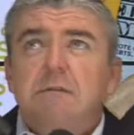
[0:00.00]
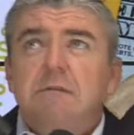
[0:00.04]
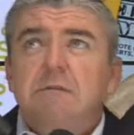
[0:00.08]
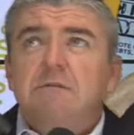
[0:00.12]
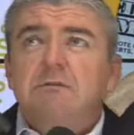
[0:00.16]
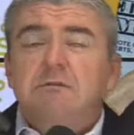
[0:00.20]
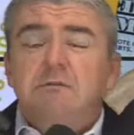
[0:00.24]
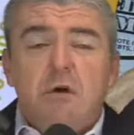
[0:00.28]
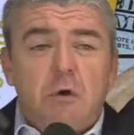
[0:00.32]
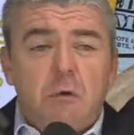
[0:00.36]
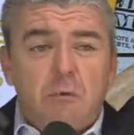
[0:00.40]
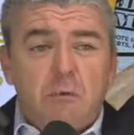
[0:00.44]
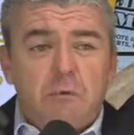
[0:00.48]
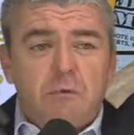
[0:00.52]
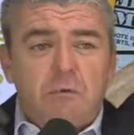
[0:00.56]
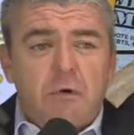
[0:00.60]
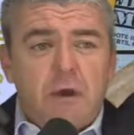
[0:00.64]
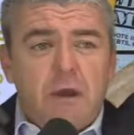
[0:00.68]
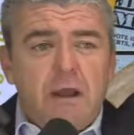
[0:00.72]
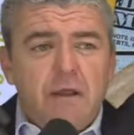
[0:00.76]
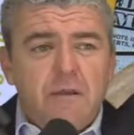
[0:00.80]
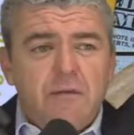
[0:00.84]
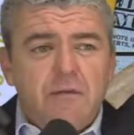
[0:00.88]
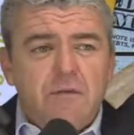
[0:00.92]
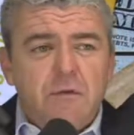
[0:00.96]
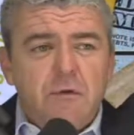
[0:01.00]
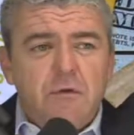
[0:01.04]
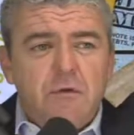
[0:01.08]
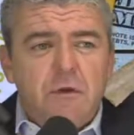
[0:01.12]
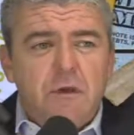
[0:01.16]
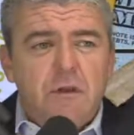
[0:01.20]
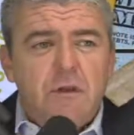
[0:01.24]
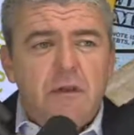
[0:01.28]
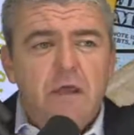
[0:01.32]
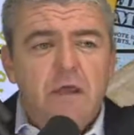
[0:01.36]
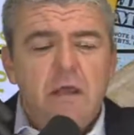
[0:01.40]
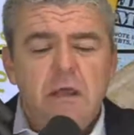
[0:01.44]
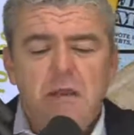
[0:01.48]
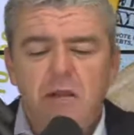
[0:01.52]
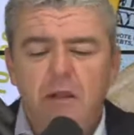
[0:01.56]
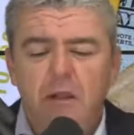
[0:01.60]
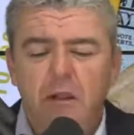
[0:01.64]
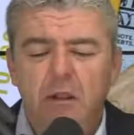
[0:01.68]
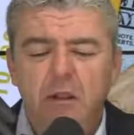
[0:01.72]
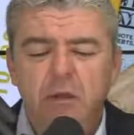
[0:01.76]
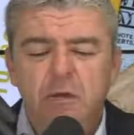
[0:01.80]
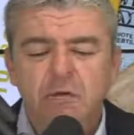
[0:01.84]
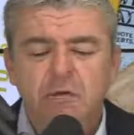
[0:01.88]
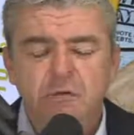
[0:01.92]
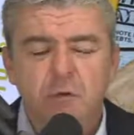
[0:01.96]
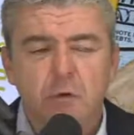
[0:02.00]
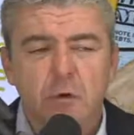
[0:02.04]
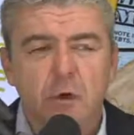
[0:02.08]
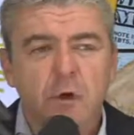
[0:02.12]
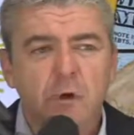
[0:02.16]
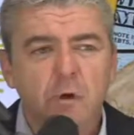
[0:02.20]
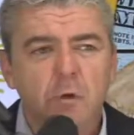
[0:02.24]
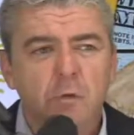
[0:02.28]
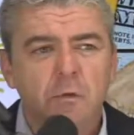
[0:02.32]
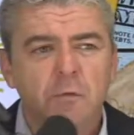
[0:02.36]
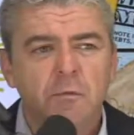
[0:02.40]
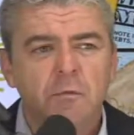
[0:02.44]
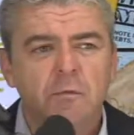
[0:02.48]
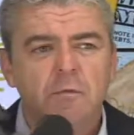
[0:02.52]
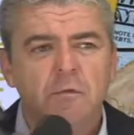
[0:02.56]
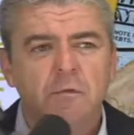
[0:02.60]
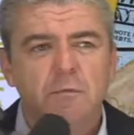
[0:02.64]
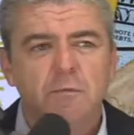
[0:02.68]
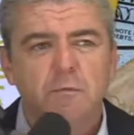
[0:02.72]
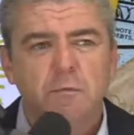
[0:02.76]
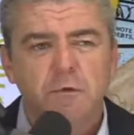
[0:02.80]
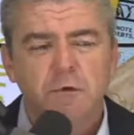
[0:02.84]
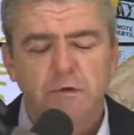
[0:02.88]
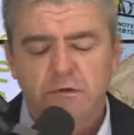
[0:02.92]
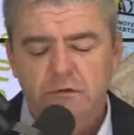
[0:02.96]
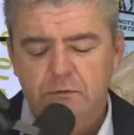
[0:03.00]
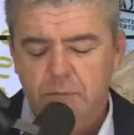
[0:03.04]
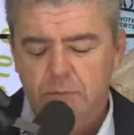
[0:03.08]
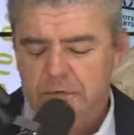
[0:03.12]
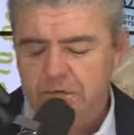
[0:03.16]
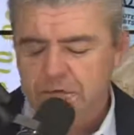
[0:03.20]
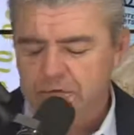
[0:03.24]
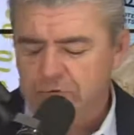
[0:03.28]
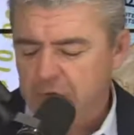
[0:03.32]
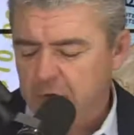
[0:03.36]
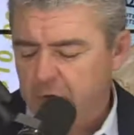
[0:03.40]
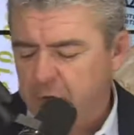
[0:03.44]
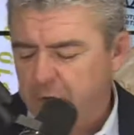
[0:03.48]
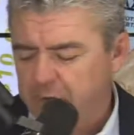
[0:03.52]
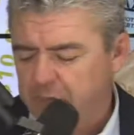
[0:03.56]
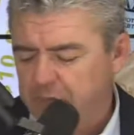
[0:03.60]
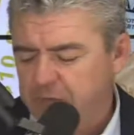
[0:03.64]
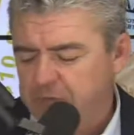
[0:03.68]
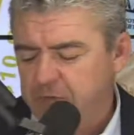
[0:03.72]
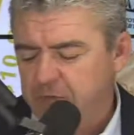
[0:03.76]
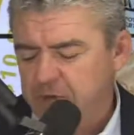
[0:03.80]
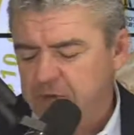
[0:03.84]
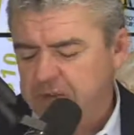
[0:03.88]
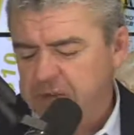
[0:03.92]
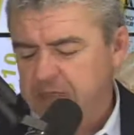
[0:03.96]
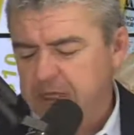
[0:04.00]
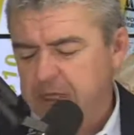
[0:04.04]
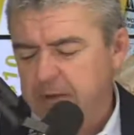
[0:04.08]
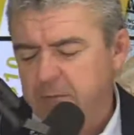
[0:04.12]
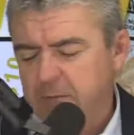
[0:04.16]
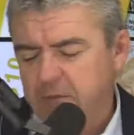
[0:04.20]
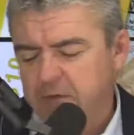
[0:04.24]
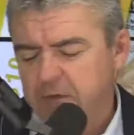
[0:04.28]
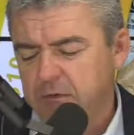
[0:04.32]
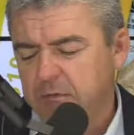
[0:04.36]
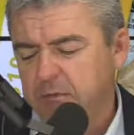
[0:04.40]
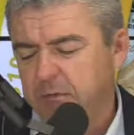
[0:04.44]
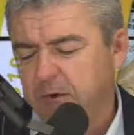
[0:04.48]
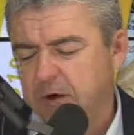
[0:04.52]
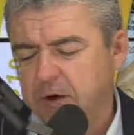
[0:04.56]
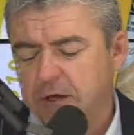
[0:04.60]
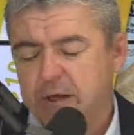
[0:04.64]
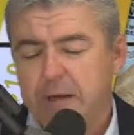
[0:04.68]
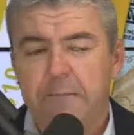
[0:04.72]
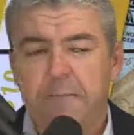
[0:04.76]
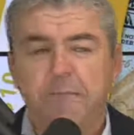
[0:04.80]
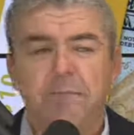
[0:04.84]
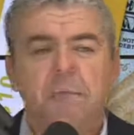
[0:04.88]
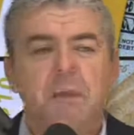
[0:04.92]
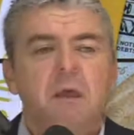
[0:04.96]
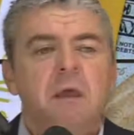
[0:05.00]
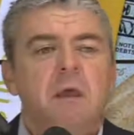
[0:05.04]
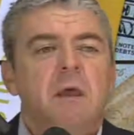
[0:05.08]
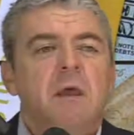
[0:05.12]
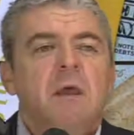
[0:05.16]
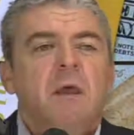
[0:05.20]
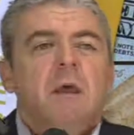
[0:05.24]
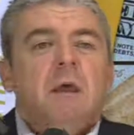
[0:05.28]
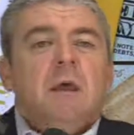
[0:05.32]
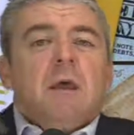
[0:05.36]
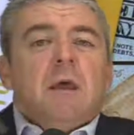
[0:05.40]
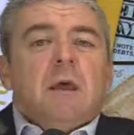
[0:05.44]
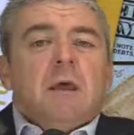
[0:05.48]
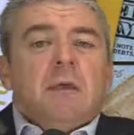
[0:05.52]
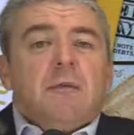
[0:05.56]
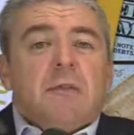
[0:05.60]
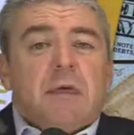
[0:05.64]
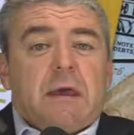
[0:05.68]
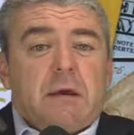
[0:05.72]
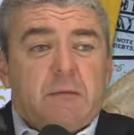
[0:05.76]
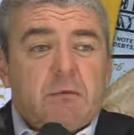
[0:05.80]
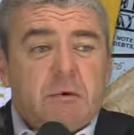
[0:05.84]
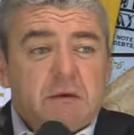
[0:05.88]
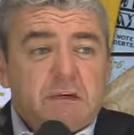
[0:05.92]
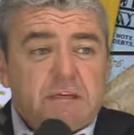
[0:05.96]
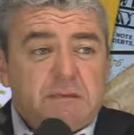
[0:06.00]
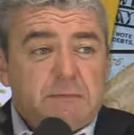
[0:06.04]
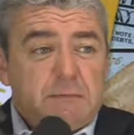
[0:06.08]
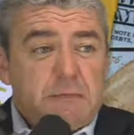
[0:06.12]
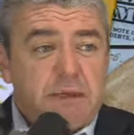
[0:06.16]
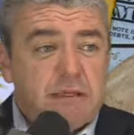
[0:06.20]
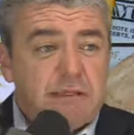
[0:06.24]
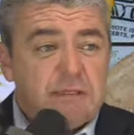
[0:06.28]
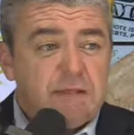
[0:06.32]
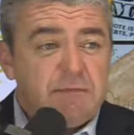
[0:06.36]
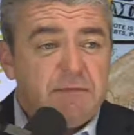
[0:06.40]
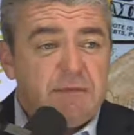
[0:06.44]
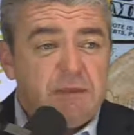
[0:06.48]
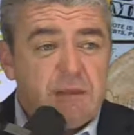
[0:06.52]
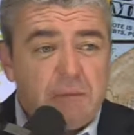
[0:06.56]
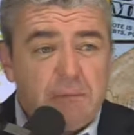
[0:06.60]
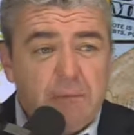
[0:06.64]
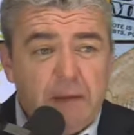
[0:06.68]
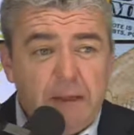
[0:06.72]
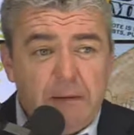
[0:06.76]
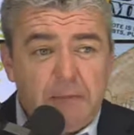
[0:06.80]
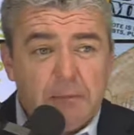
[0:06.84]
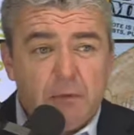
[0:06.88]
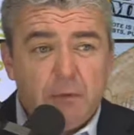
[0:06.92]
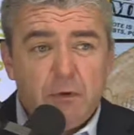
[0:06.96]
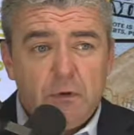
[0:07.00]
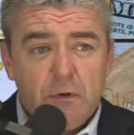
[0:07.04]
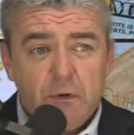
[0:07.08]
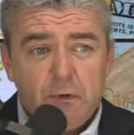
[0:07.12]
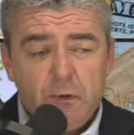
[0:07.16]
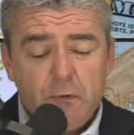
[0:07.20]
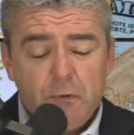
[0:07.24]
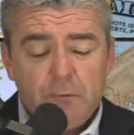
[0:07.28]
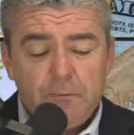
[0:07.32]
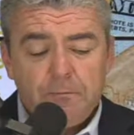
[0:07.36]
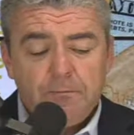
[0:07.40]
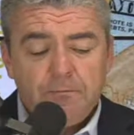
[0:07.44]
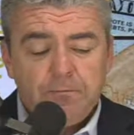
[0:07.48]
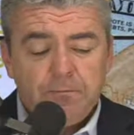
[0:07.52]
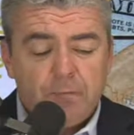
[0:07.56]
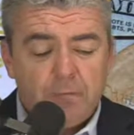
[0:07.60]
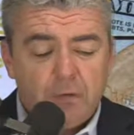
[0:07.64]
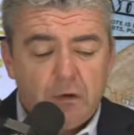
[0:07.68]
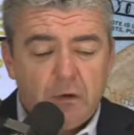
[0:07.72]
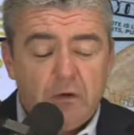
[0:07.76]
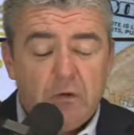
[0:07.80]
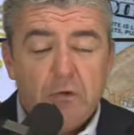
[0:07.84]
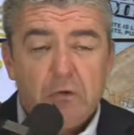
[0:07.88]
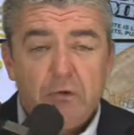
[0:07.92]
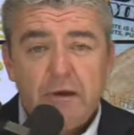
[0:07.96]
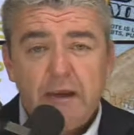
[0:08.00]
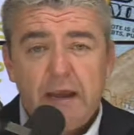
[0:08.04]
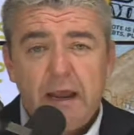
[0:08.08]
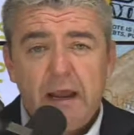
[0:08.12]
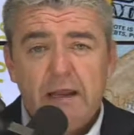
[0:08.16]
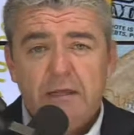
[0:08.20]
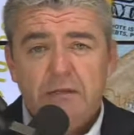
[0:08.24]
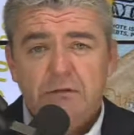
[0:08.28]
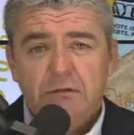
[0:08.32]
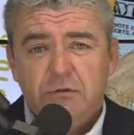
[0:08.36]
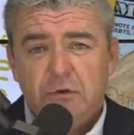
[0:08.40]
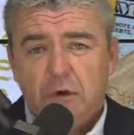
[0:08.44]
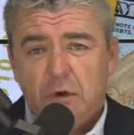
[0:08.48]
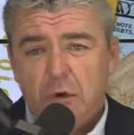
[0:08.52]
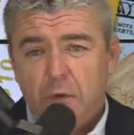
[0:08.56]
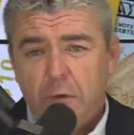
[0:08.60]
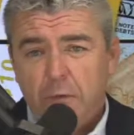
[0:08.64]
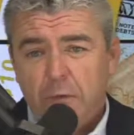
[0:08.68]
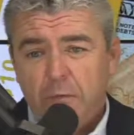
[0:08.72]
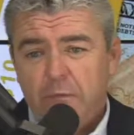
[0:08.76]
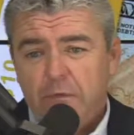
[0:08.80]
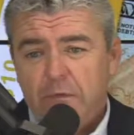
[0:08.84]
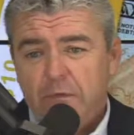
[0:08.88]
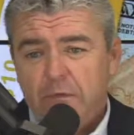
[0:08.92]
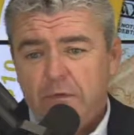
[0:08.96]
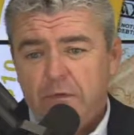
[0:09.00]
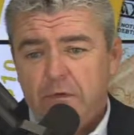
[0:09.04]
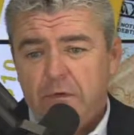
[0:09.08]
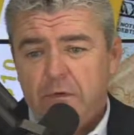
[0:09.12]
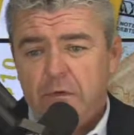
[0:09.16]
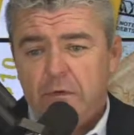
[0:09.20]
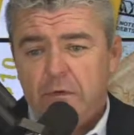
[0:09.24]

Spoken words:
drones, right? So you could drones. When drones first came onto the market, they were expensive, and the people who created drones,